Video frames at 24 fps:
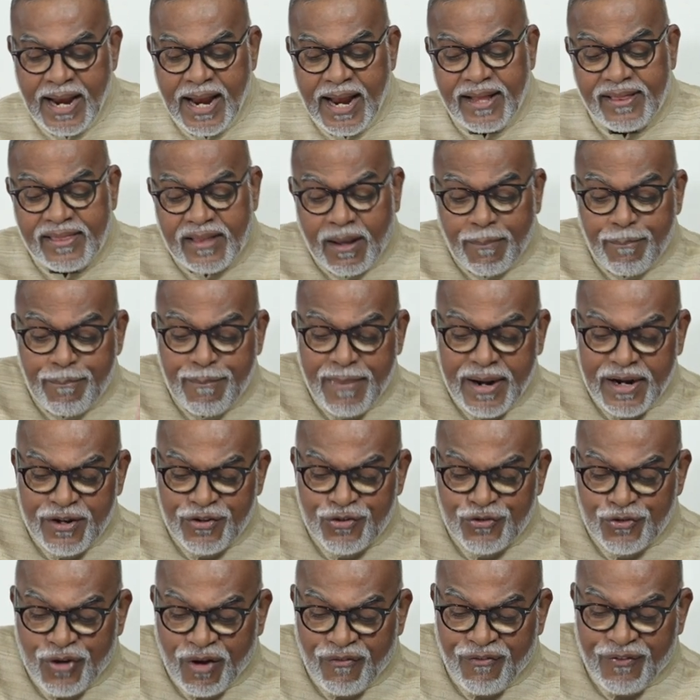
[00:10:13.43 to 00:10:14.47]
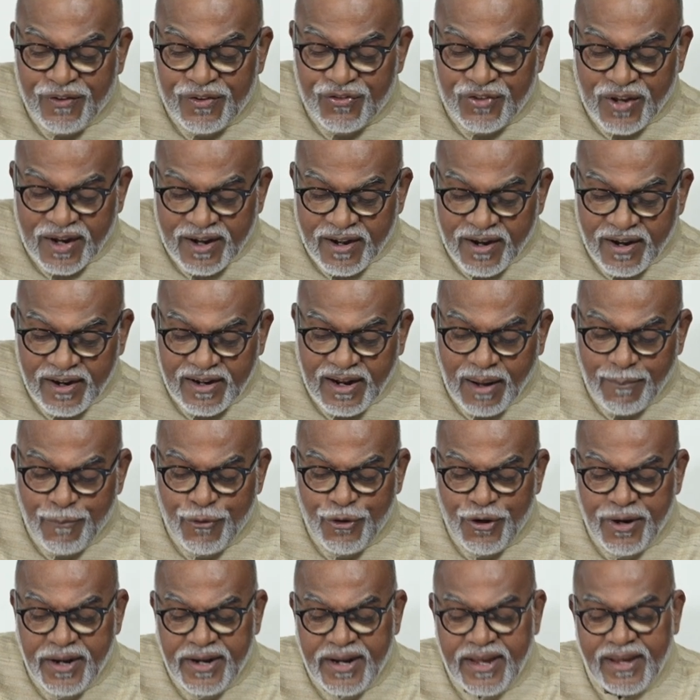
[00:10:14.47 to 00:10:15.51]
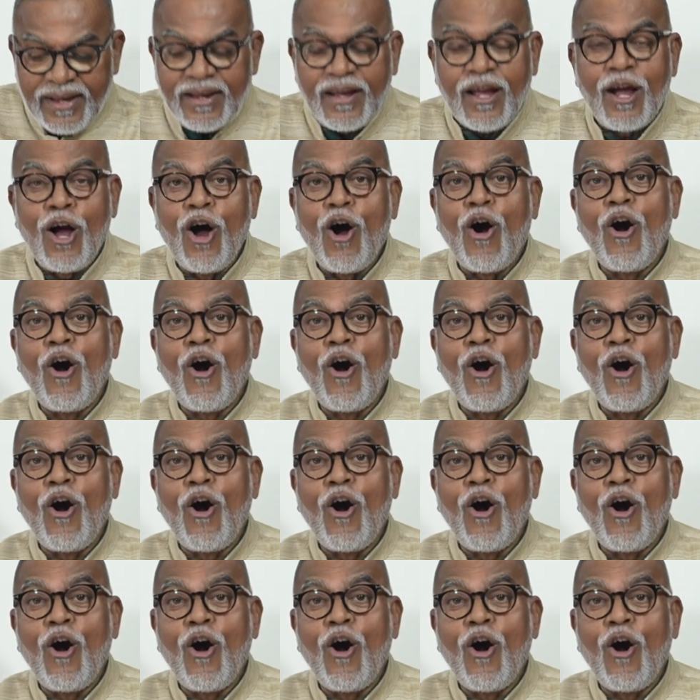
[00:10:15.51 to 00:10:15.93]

In the midst of a settled community